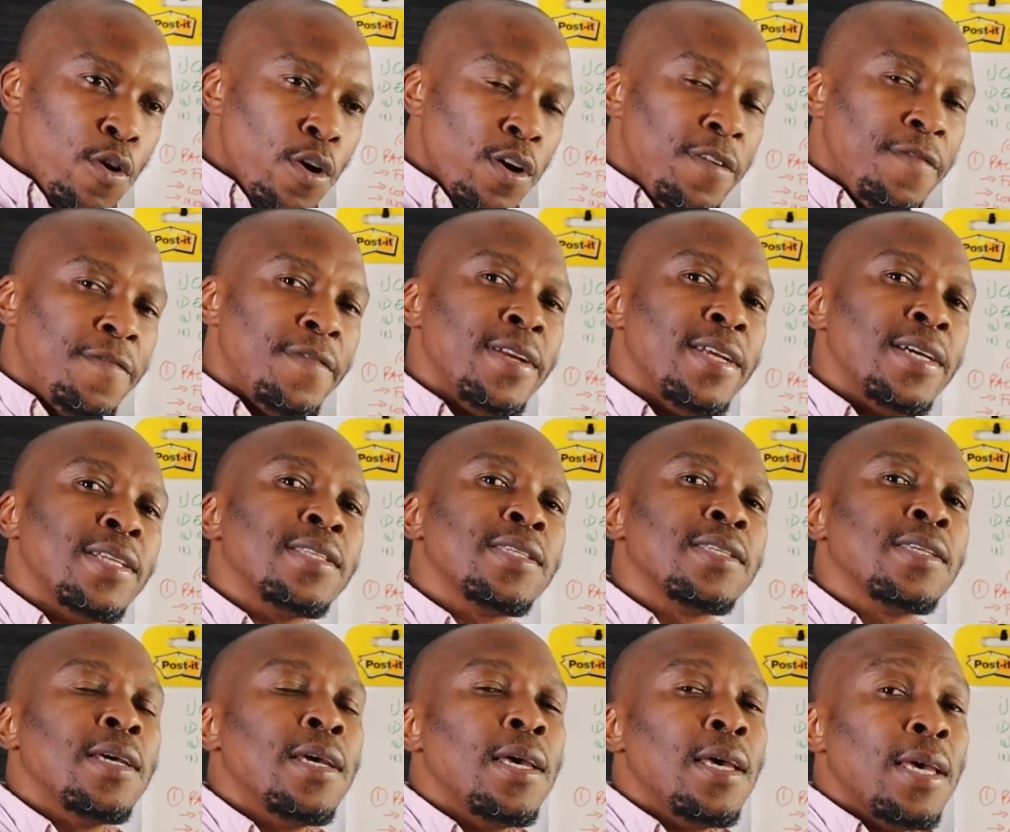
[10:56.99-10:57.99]

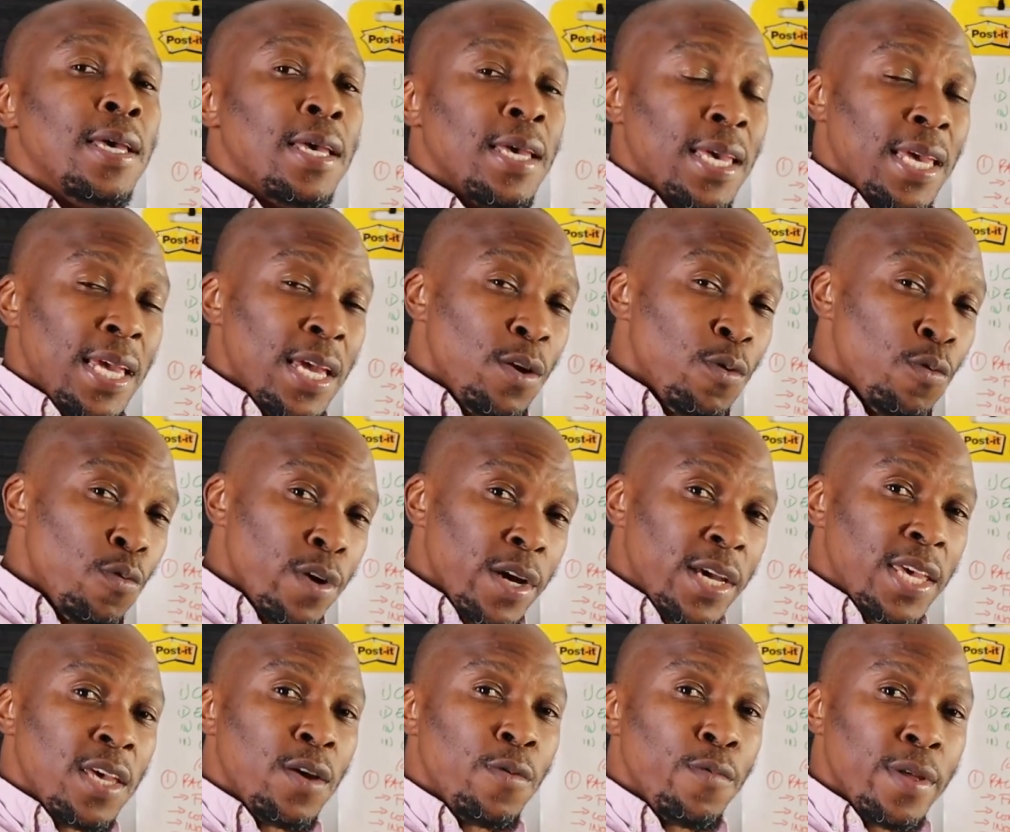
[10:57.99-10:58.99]
confidence in
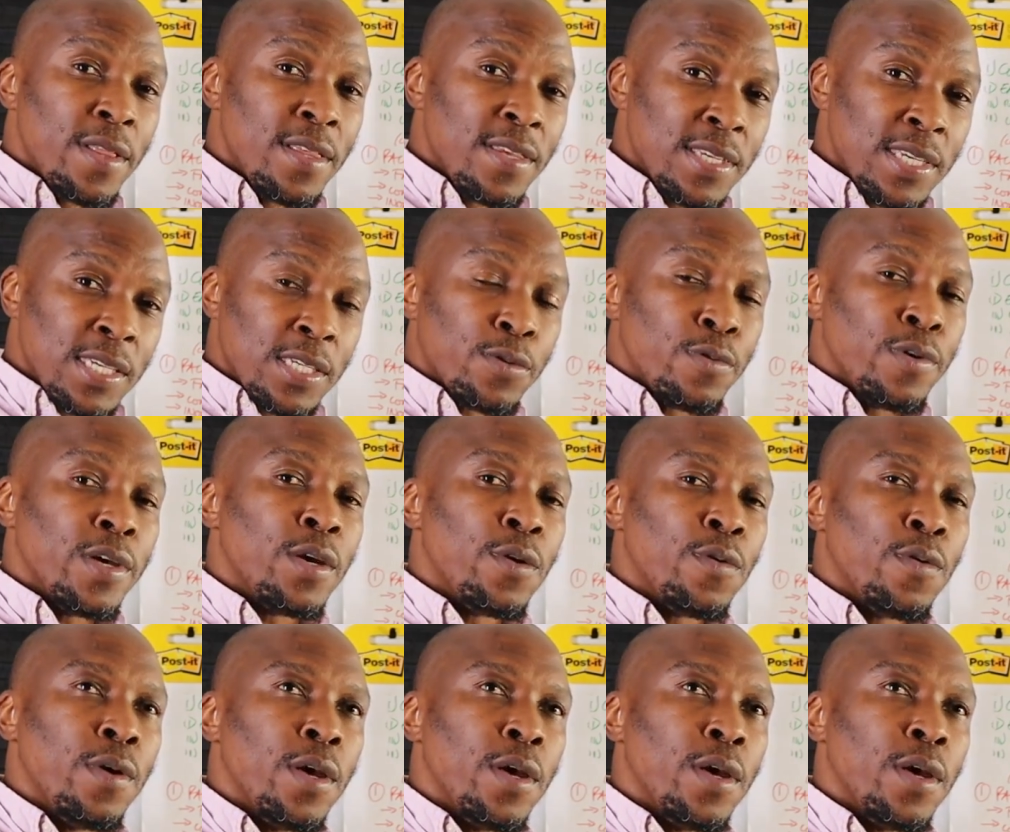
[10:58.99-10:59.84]
working with Cisco e